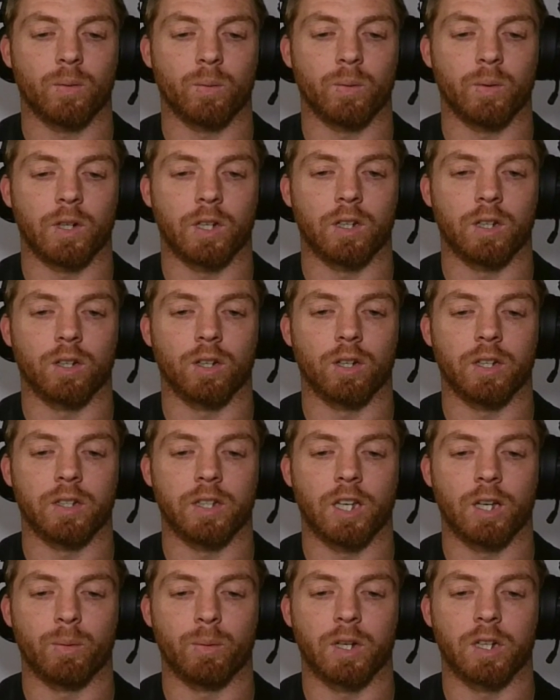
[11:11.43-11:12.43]
We're going to go in
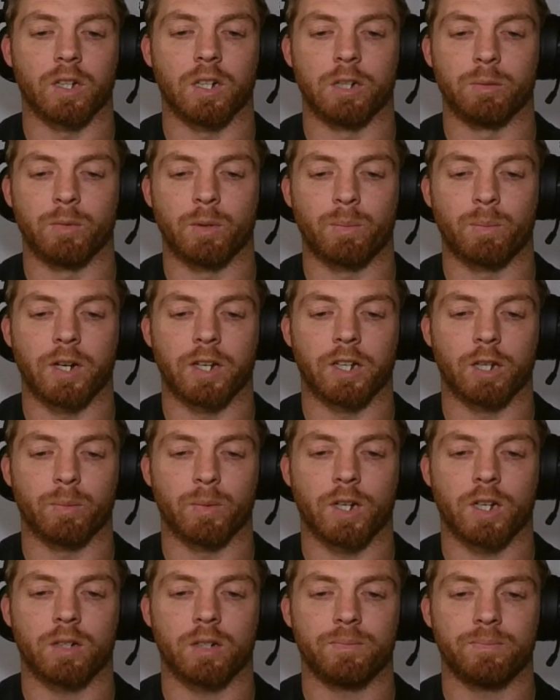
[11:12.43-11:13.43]
here, we're going to limit break him
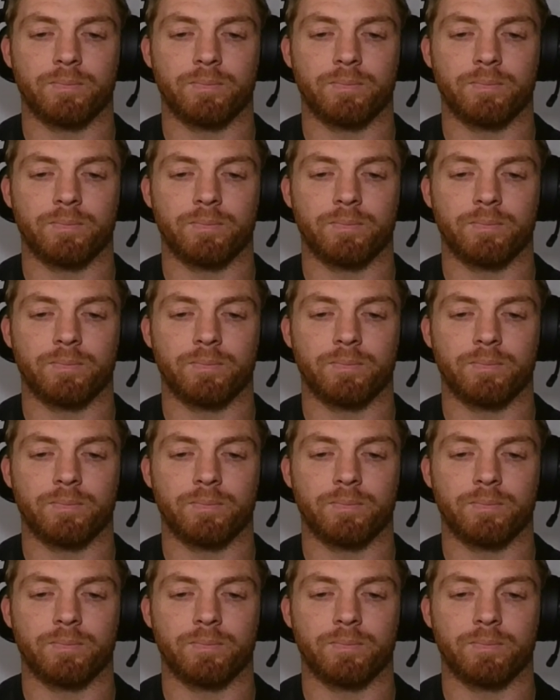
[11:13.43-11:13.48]
now.